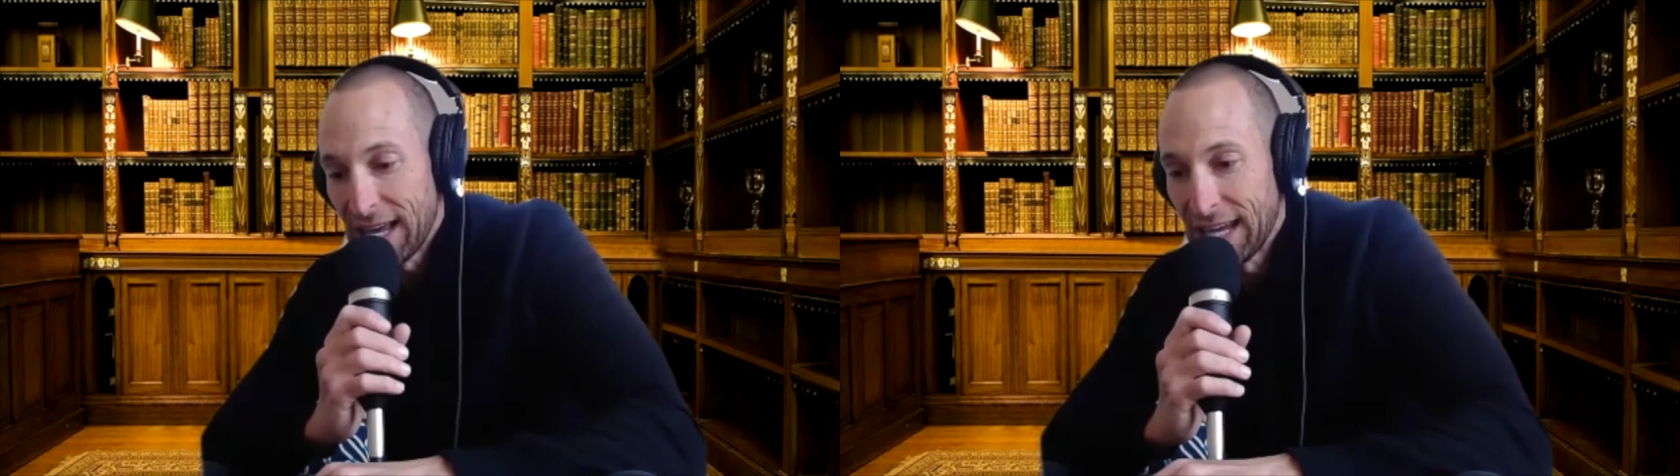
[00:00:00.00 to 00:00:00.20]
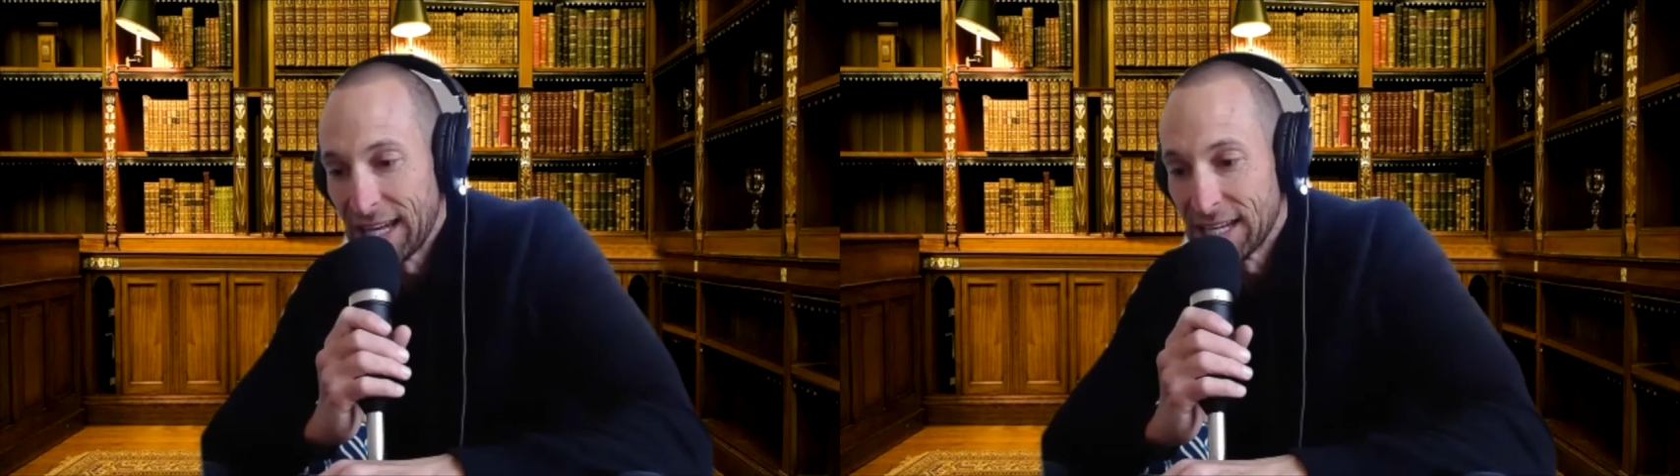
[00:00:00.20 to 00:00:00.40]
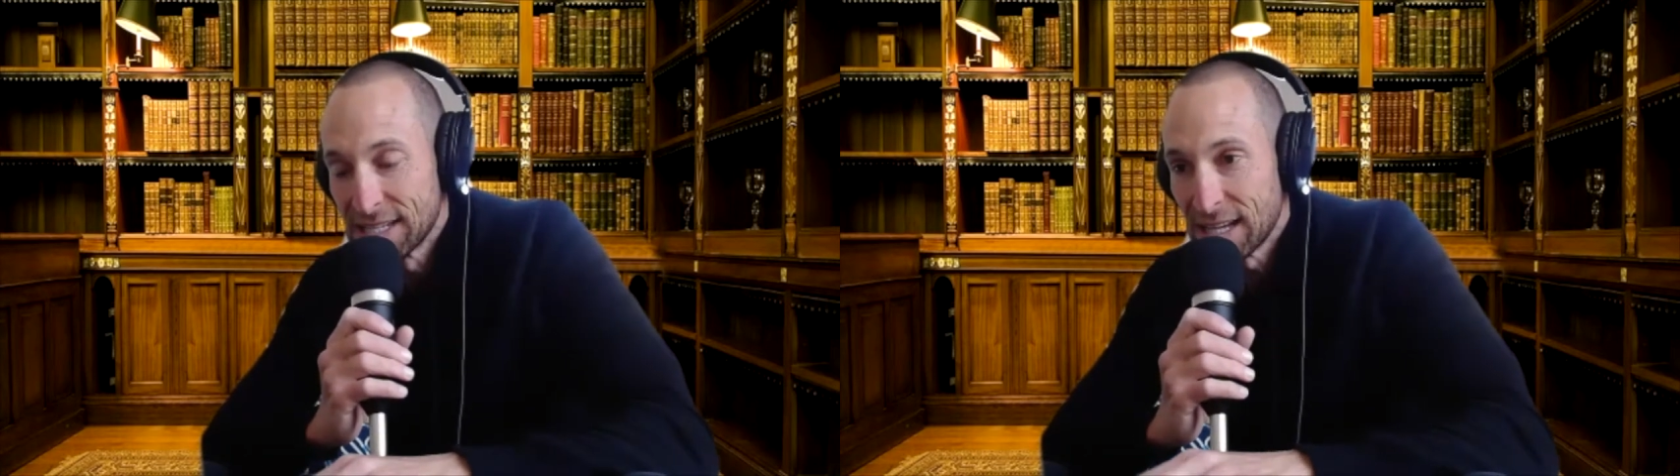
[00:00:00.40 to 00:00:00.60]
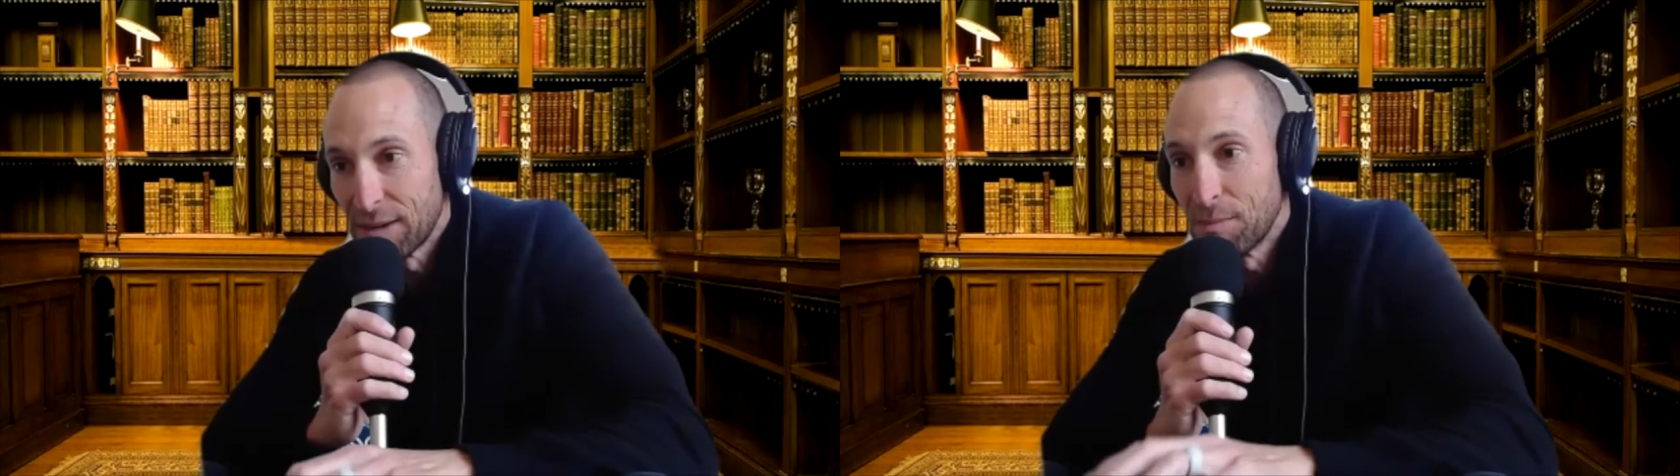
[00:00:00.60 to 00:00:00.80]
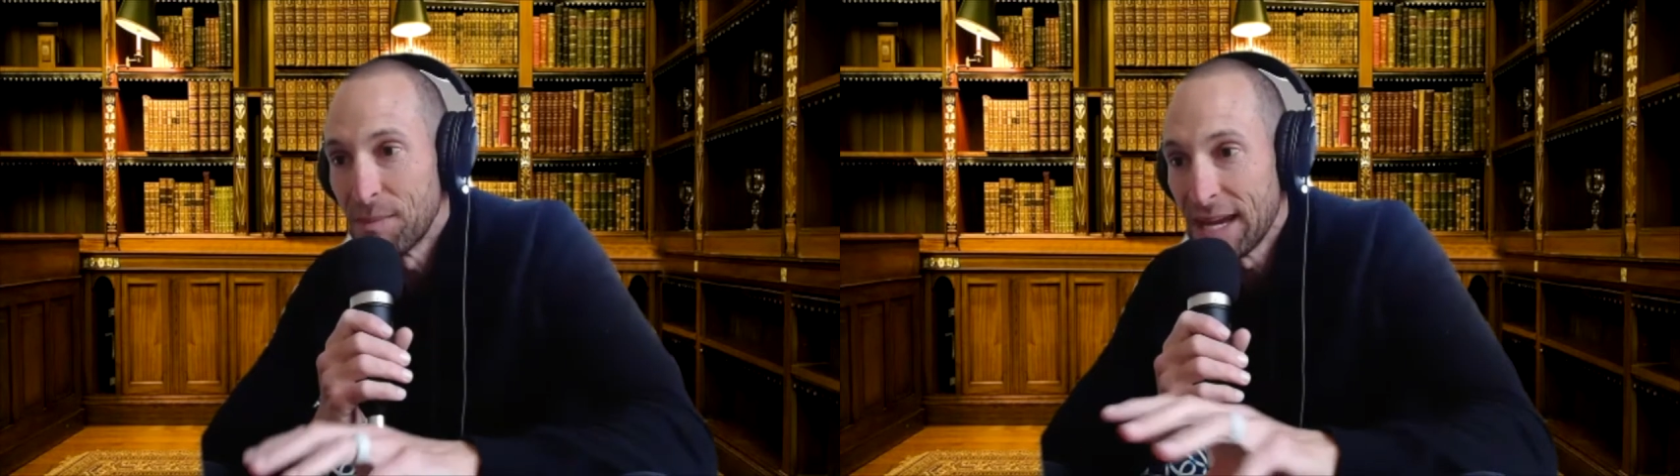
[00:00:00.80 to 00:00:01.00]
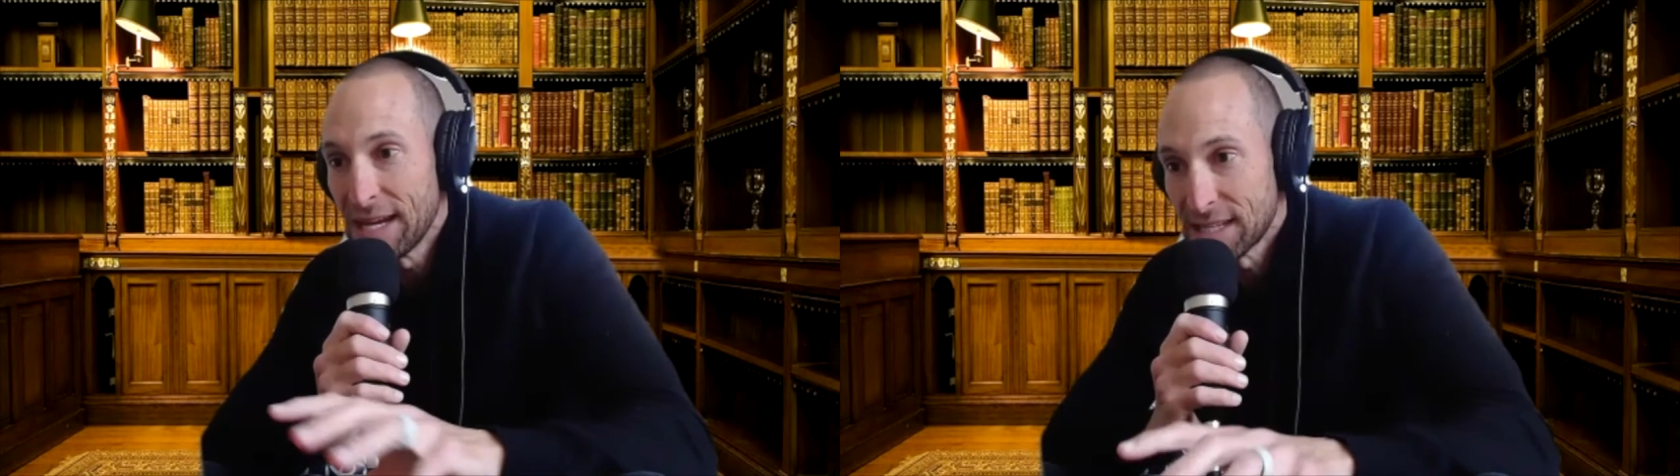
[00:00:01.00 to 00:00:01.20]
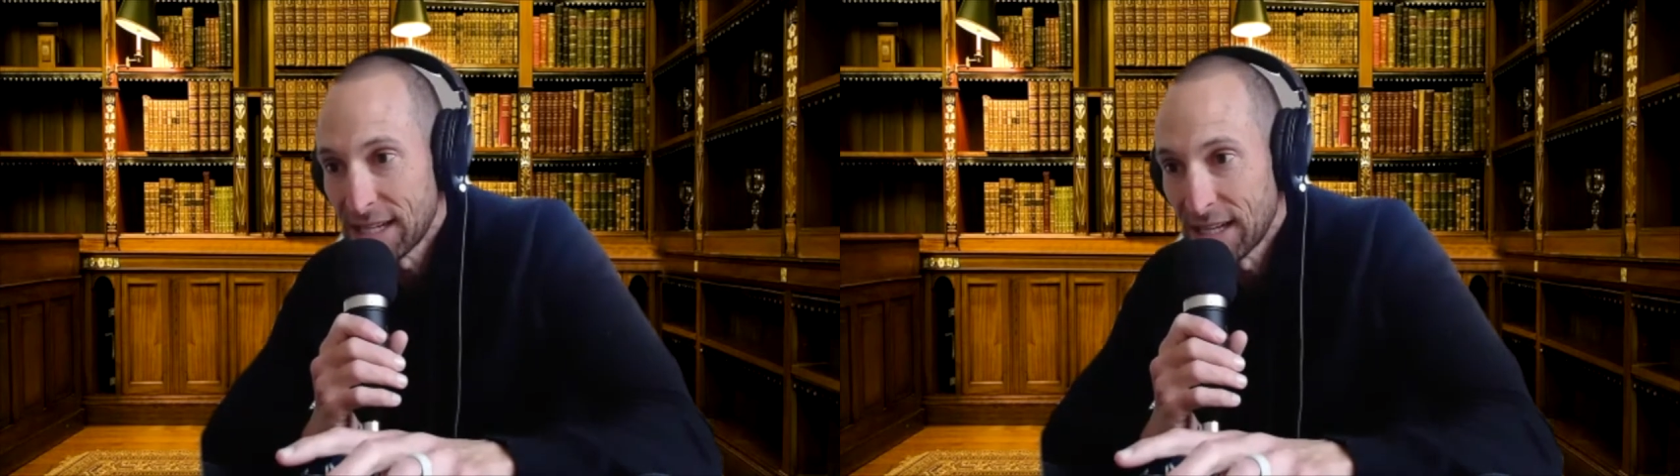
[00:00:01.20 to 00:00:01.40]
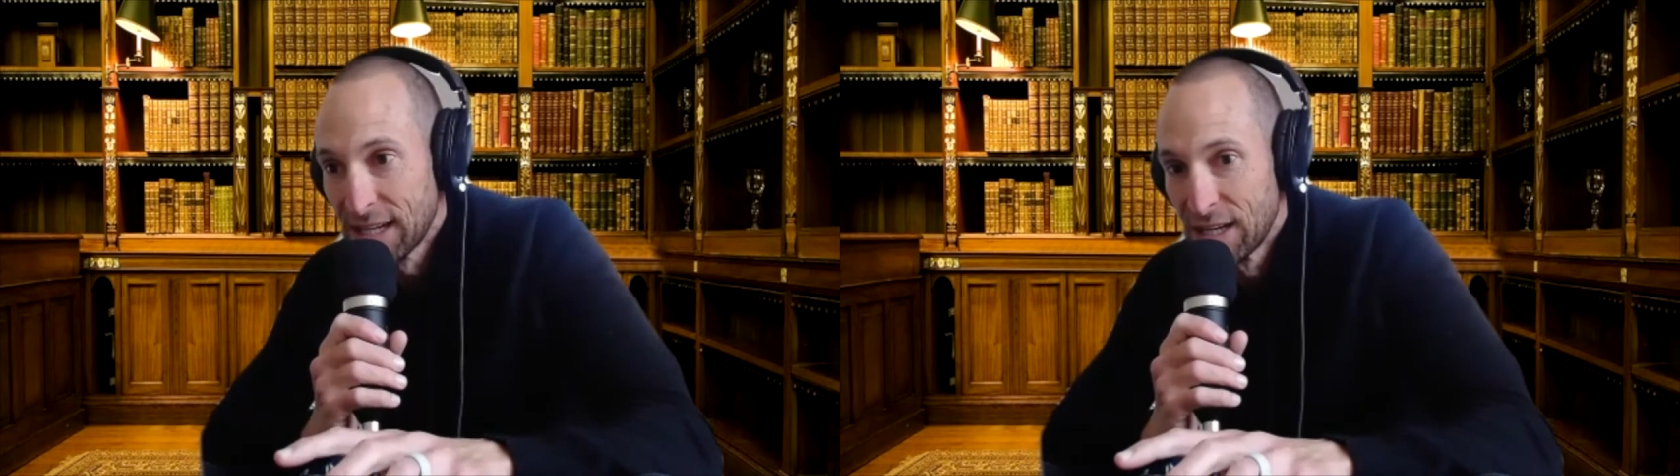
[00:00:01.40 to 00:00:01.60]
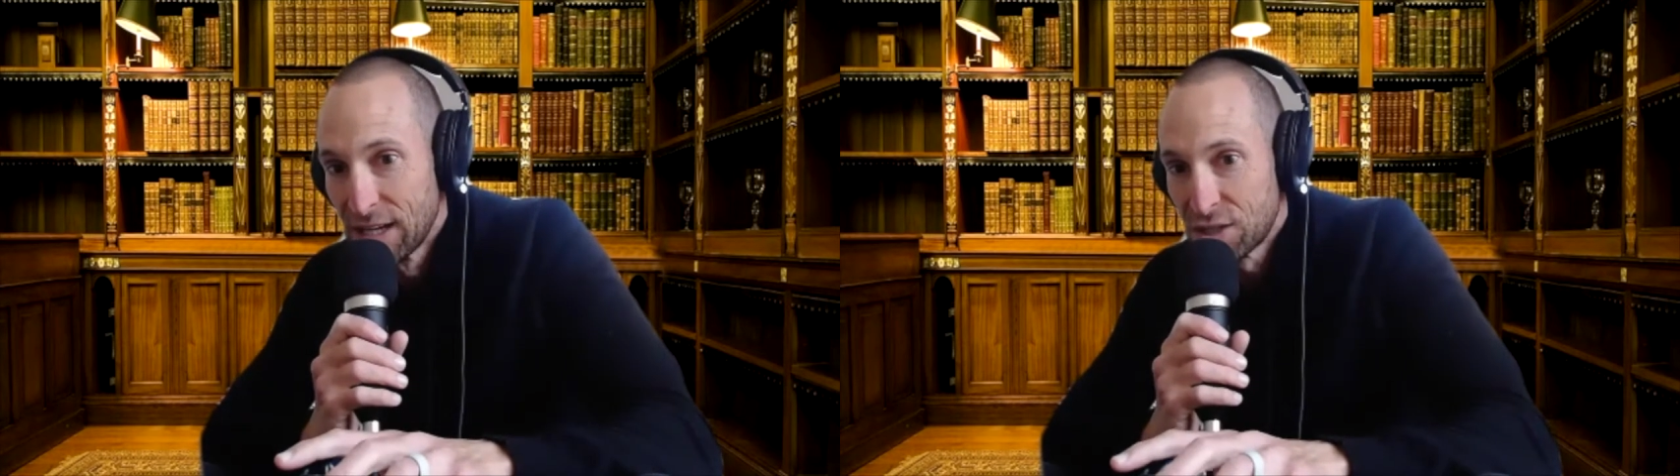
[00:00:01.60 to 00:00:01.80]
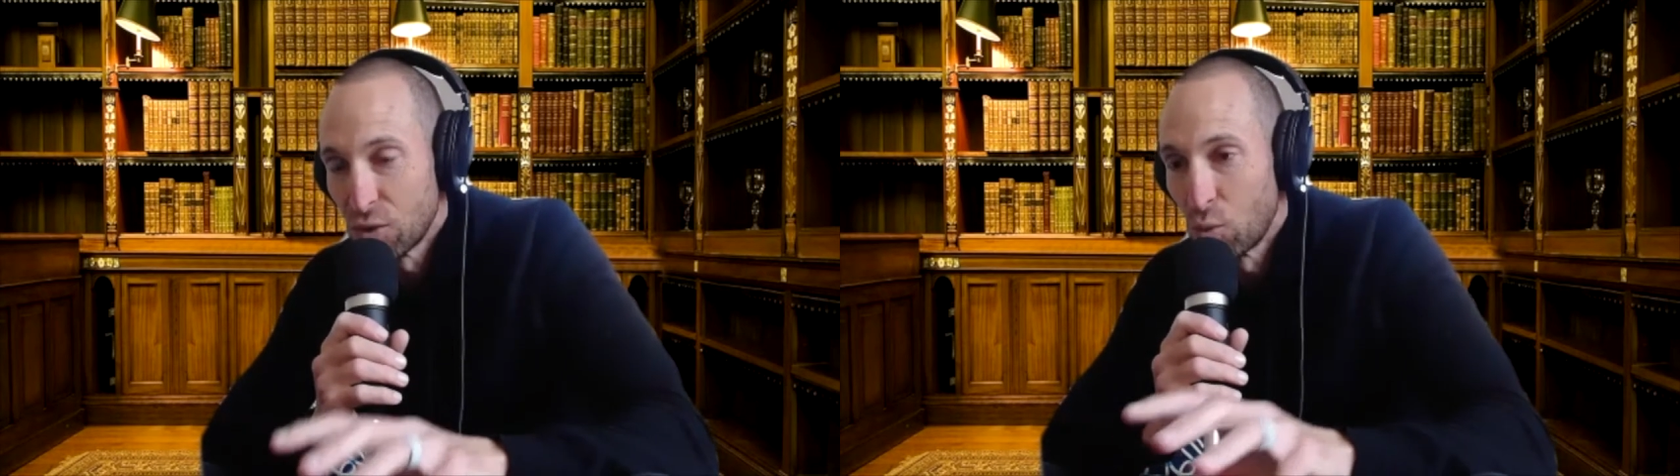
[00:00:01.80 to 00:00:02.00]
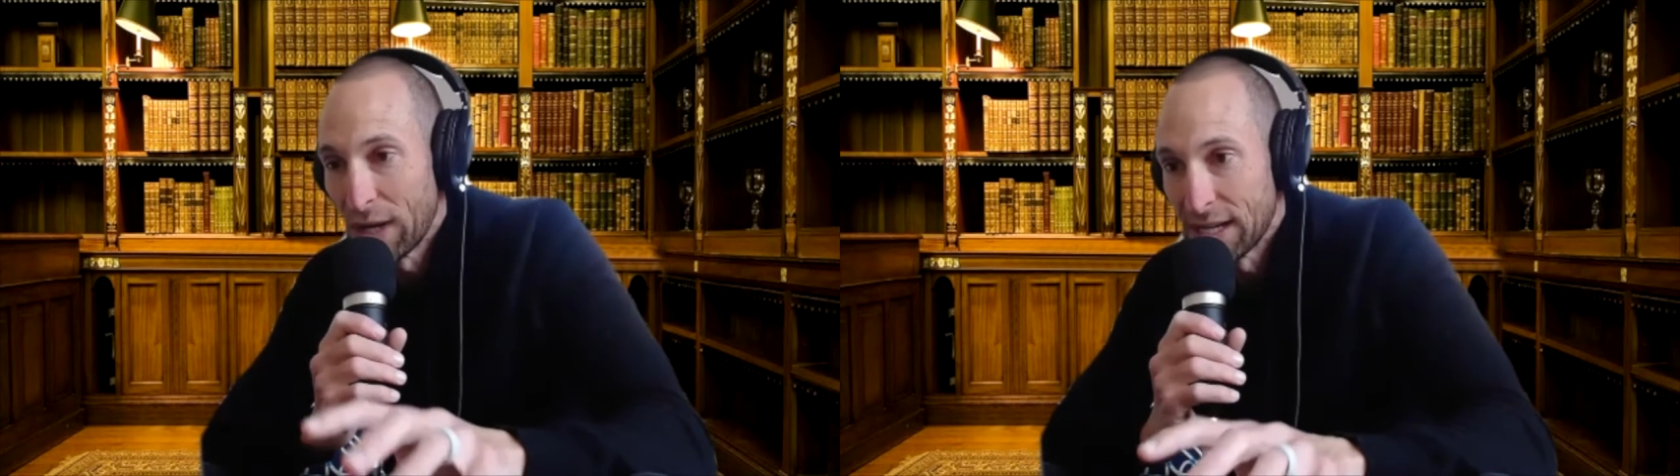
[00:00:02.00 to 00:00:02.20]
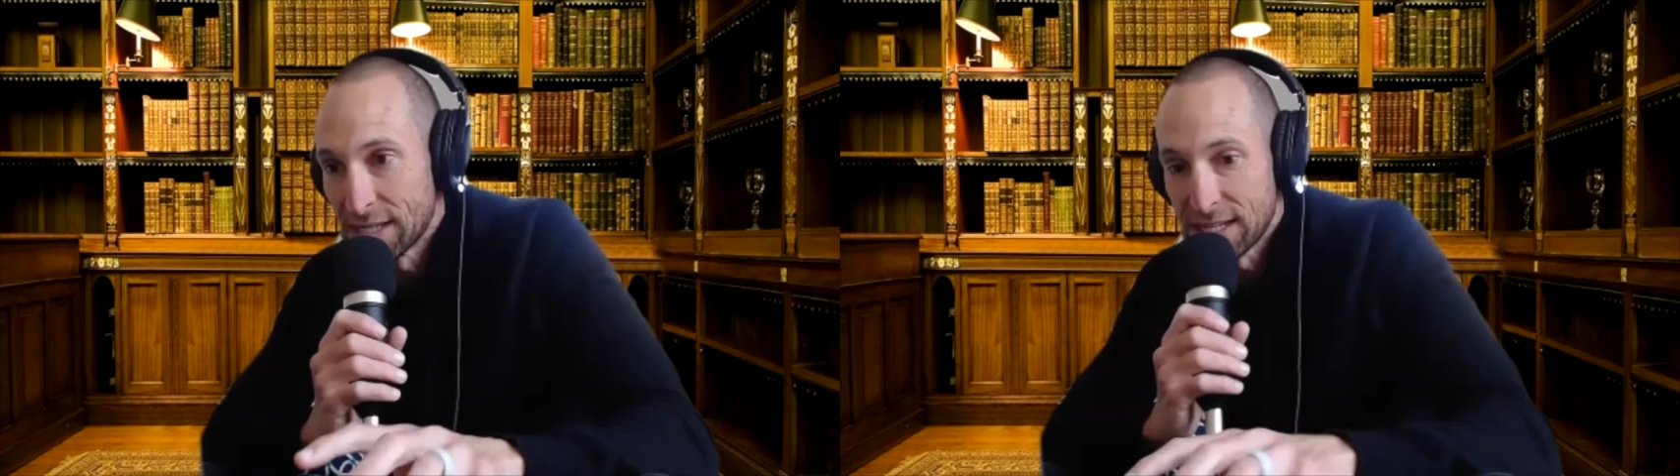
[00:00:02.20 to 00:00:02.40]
It is amazing to witness.